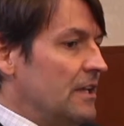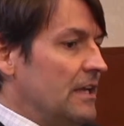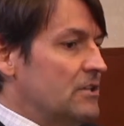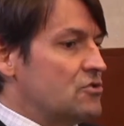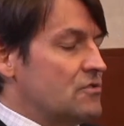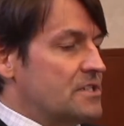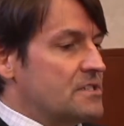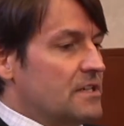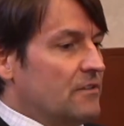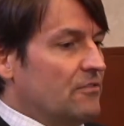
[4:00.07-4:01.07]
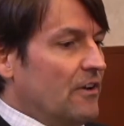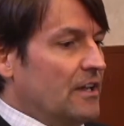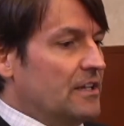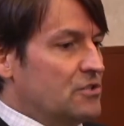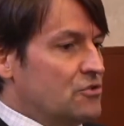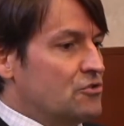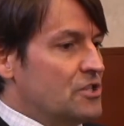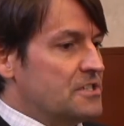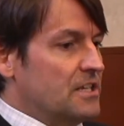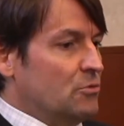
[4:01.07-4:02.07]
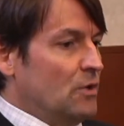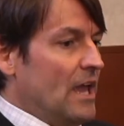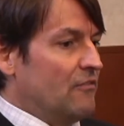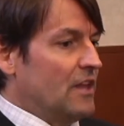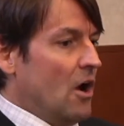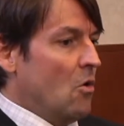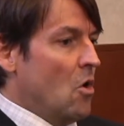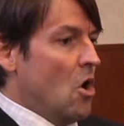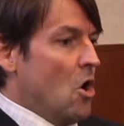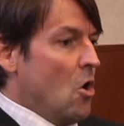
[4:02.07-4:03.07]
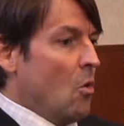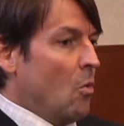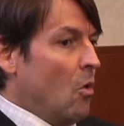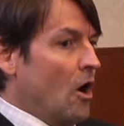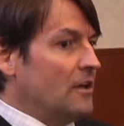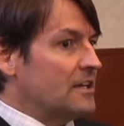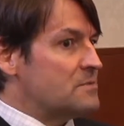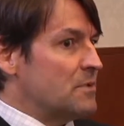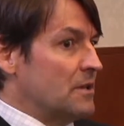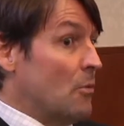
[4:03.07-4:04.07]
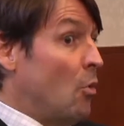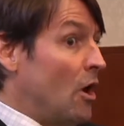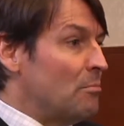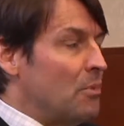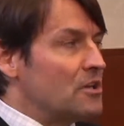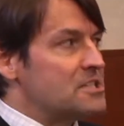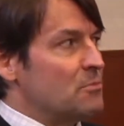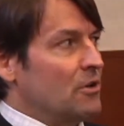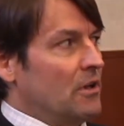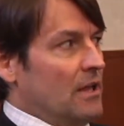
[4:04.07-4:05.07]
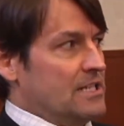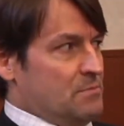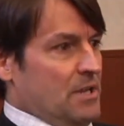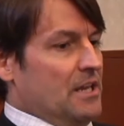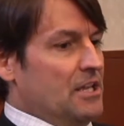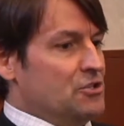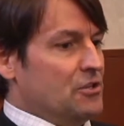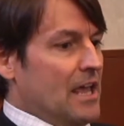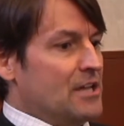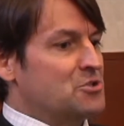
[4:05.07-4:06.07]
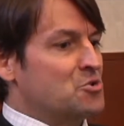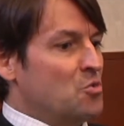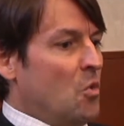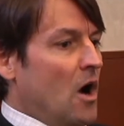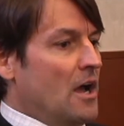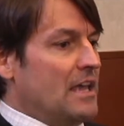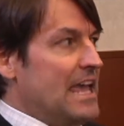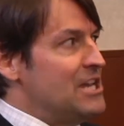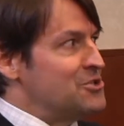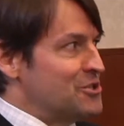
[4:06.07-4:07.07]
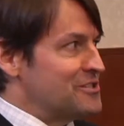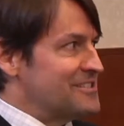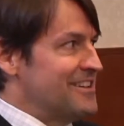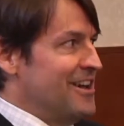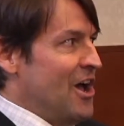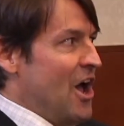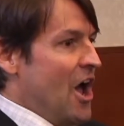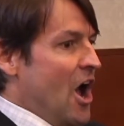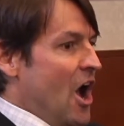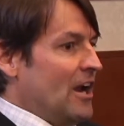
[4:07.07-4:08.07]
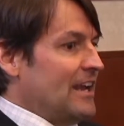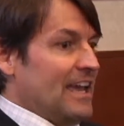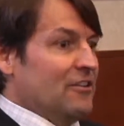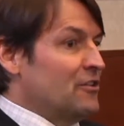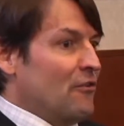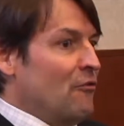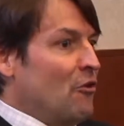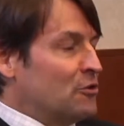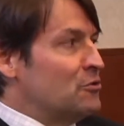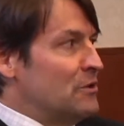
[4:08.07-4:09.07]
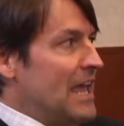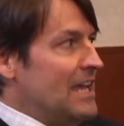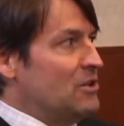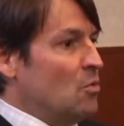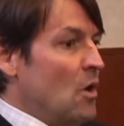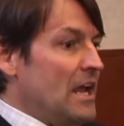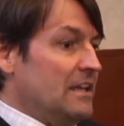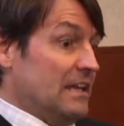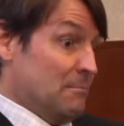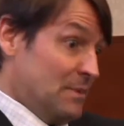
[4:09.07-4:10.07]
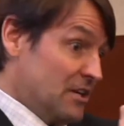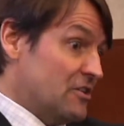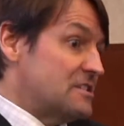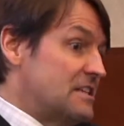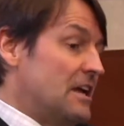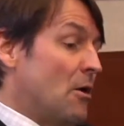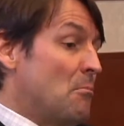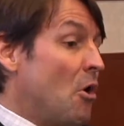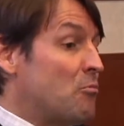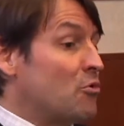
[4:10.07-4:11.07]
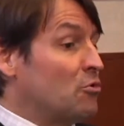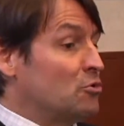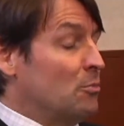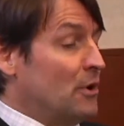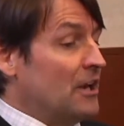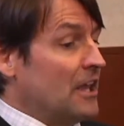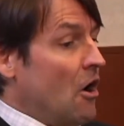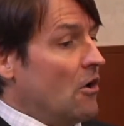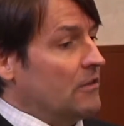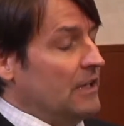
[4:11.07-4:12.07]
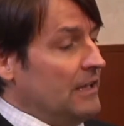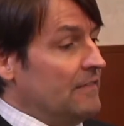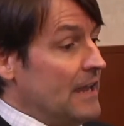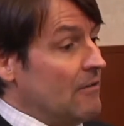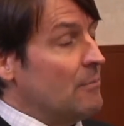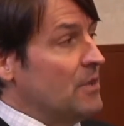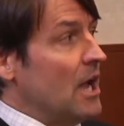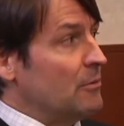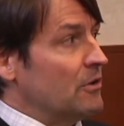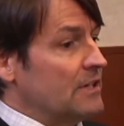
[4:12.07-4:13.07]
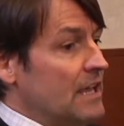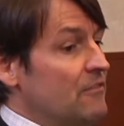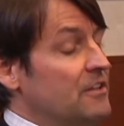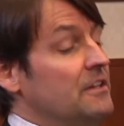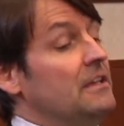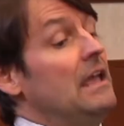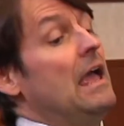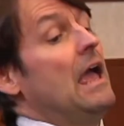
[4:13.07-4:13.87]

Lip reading: interesting finding, suggesting we have now one possible explanation as to why Asians cannot afford to gain weight, because they are more prone to putting on in their abdominal cavity.